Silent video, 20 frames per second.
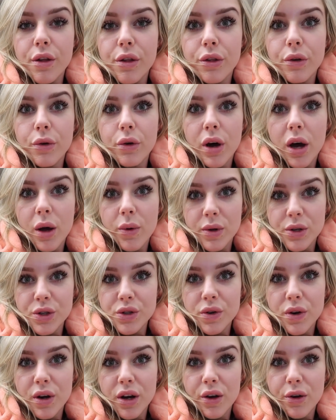Thought I would
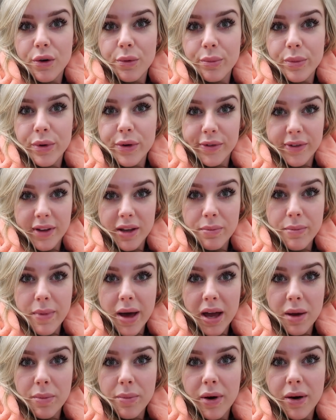try on Music
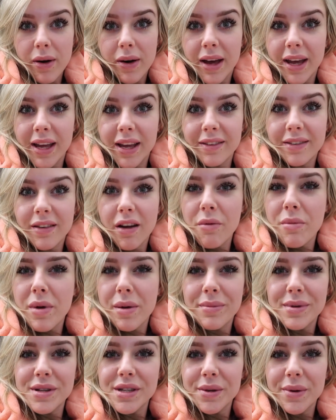Magpie, as I
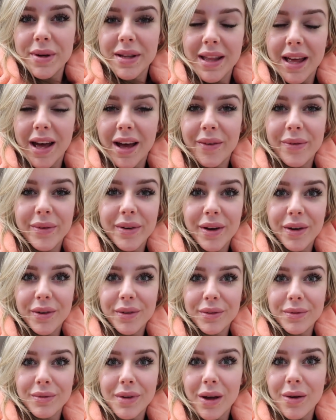remember doing that when I
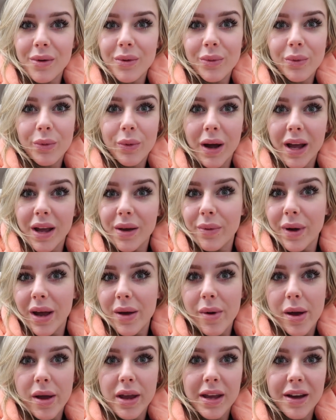was like way
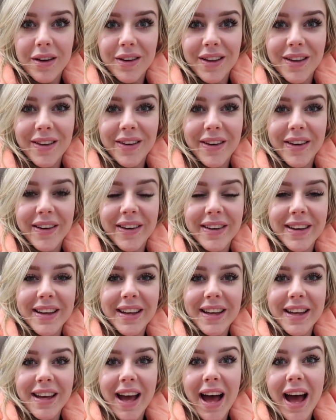younger
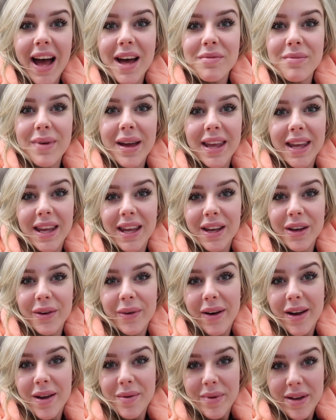and making
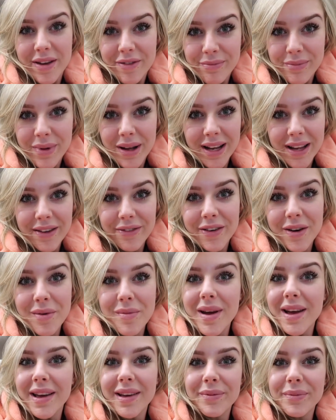quite a bit of money from
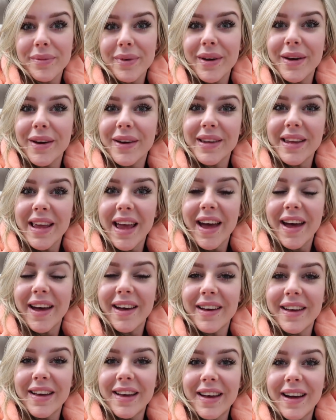it. But
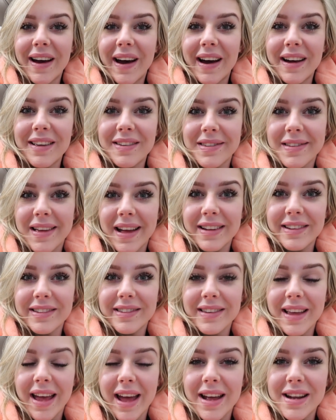yeah, I sat and
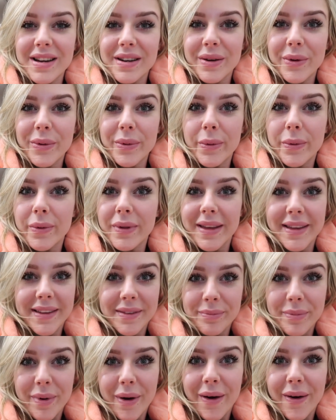scanned all these
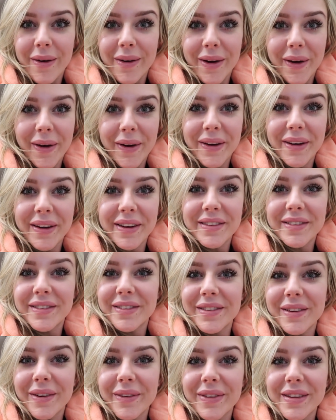barcodes
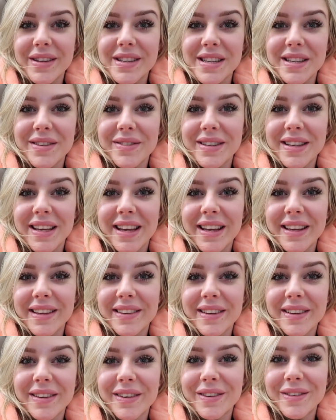on the
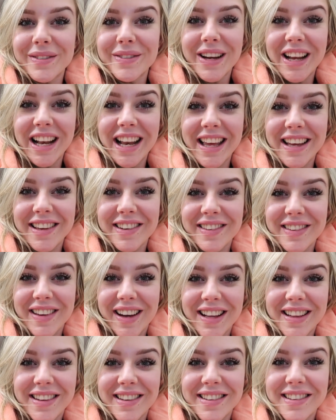DVDs and got really
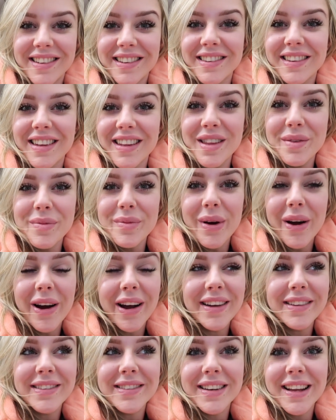excited to see the
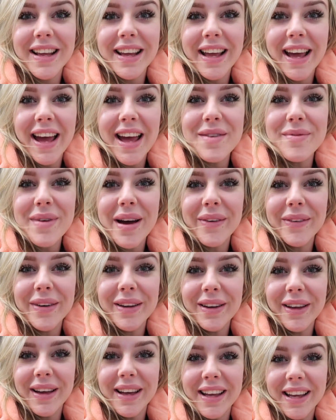price, and it came out at
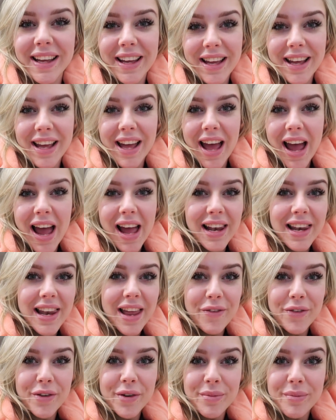like
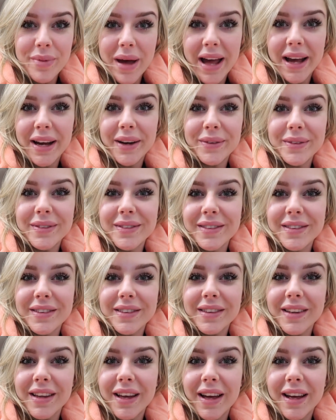£11,
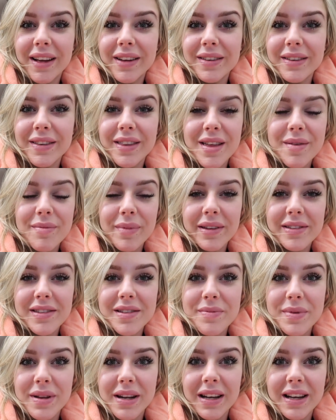and there must
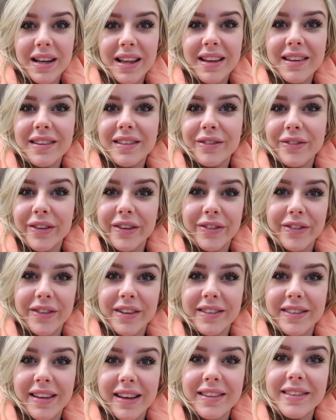have been at least
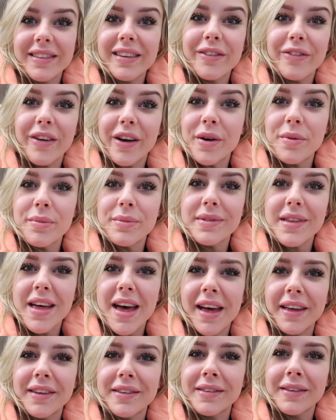50-60 films
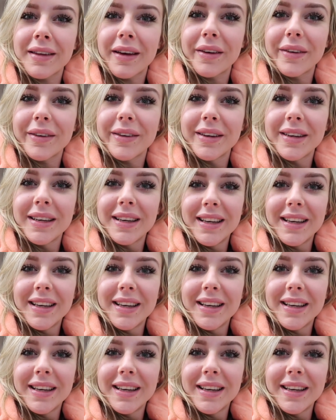there. So